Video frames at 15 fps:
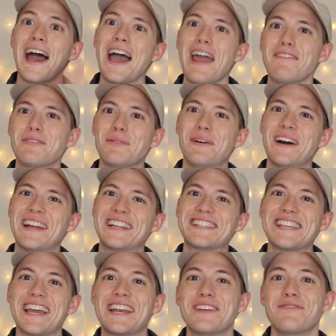Hi everyone,
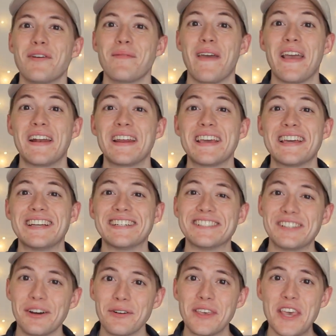it's Andy from Andy in
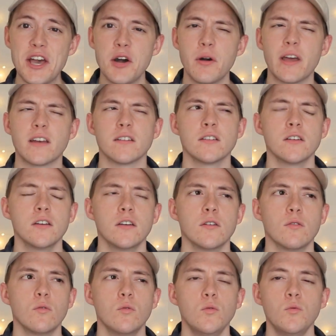Tokyo, and
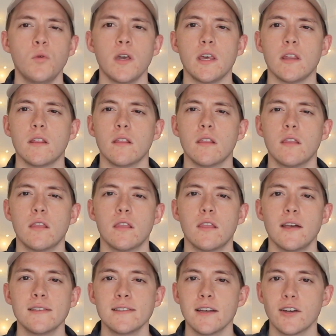wait,
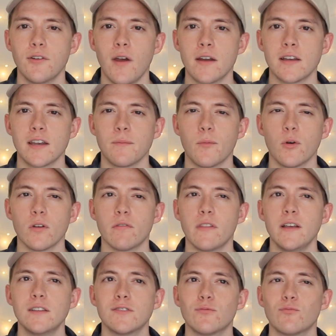that's not correct anymore.
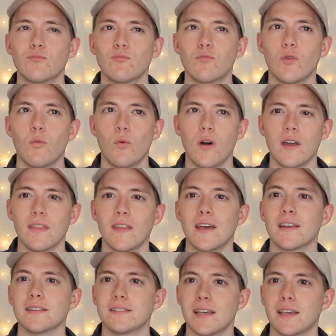Let's rewind
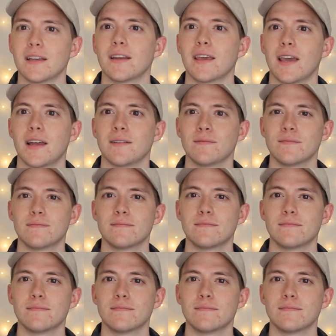that and take it again.